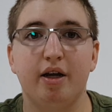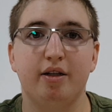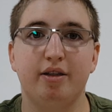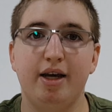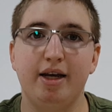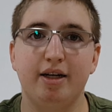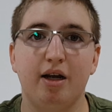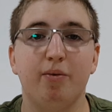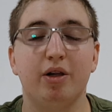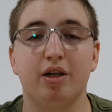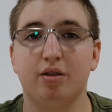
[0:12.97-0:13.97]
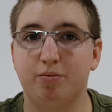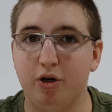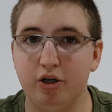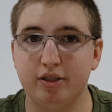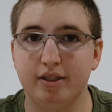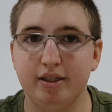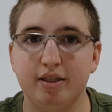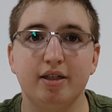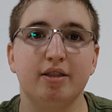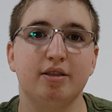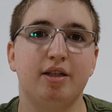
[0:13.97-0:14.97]
then I will unbox it
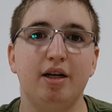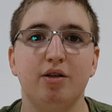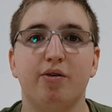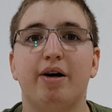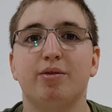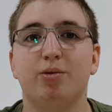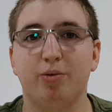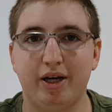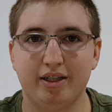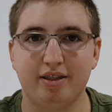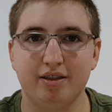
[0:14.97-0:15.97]
and tell you how to get